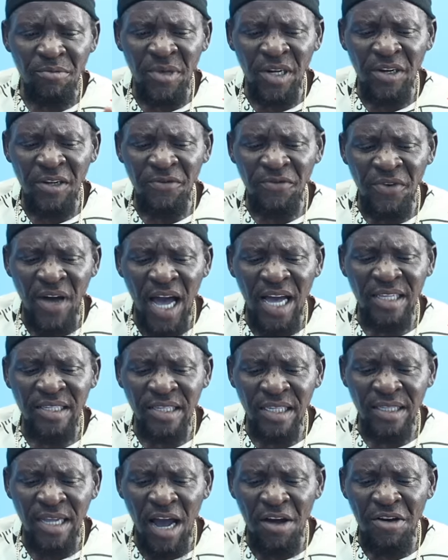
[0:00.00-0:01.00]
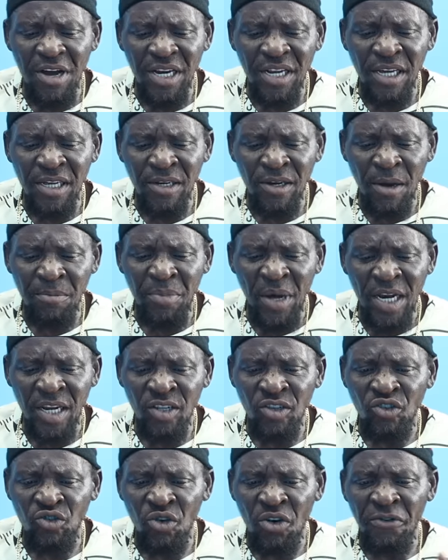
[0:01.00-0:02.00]
me the voice it already in up and
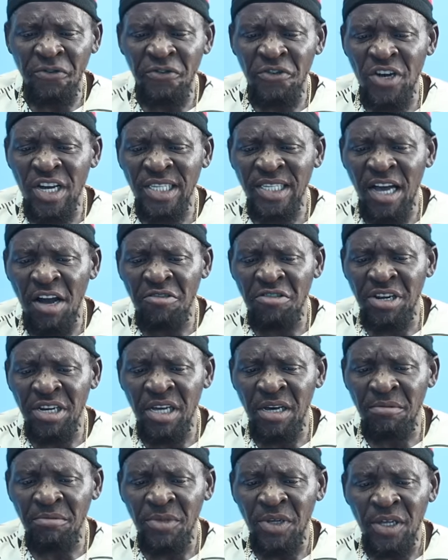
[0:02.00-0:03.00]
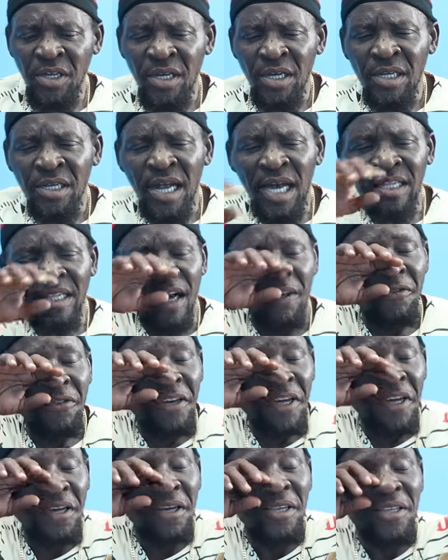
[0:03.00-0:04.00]
the Joe Fraser already. Okay. That a
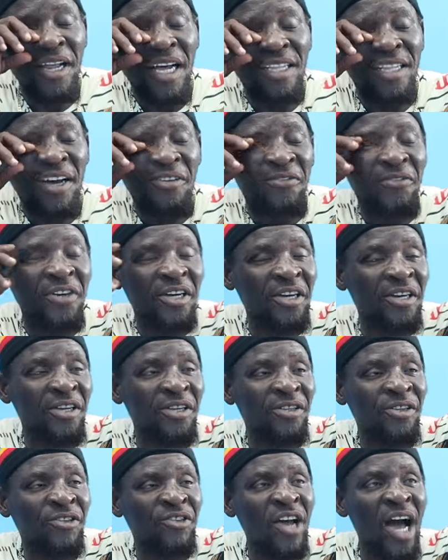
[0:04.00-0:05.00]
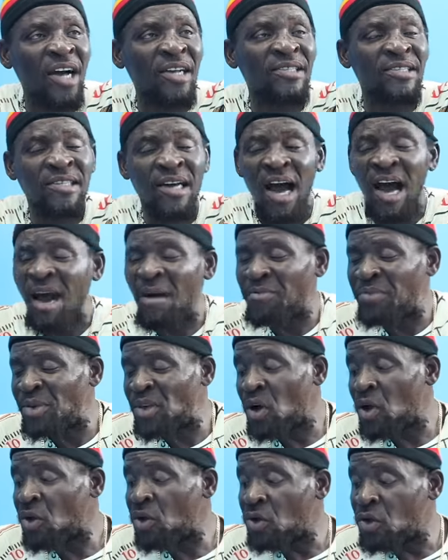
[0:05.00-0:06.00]
fi, that a fi Jack
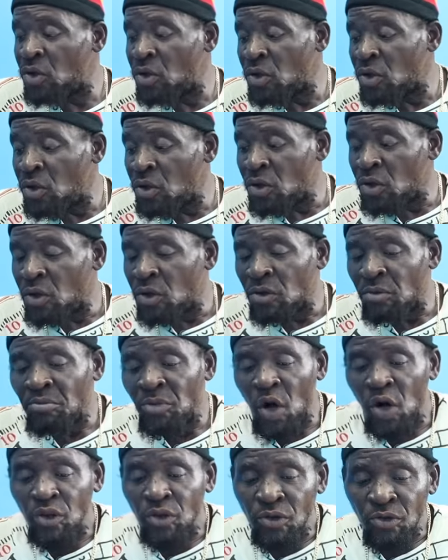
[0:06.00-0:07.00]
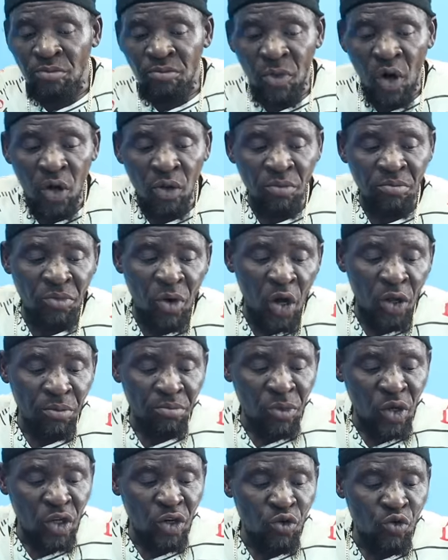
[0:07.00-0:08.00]
Scorpio. Oh. But, but,
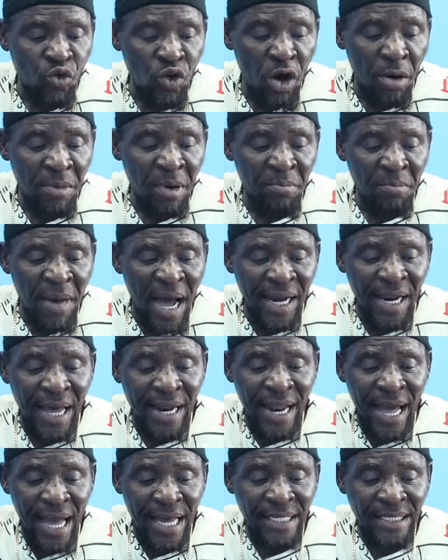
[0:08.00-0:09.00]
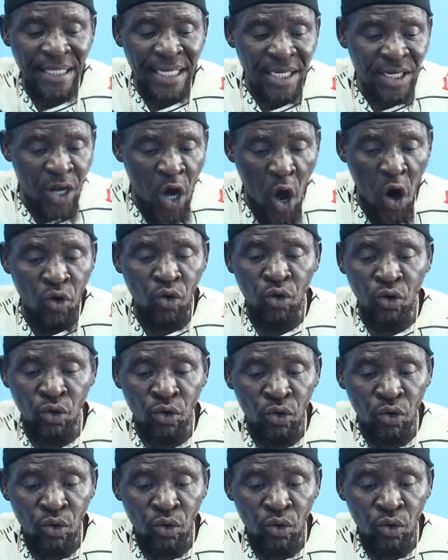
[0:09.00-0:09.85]
but, but the way I modernize it now,